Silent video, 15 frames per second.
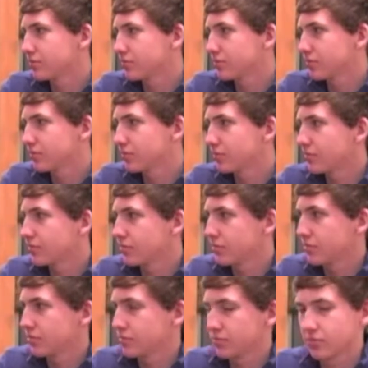
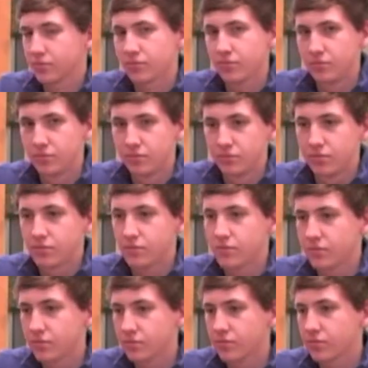
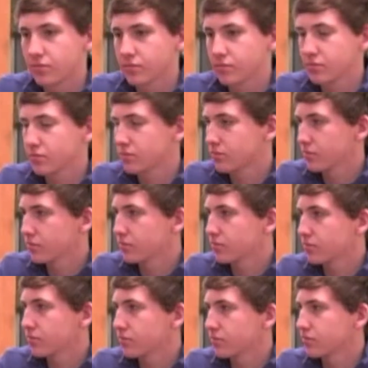
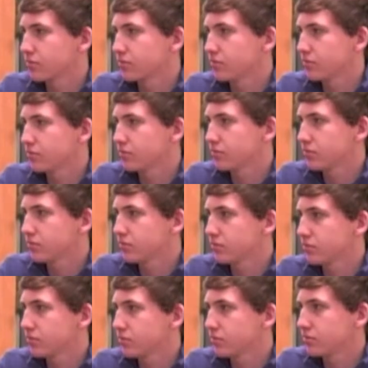
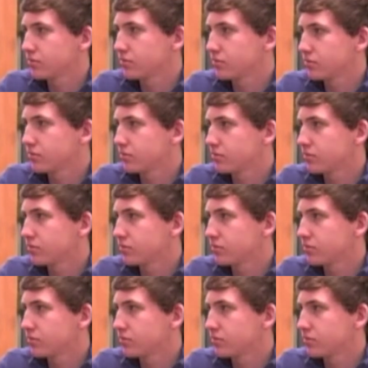The person shown says nothing.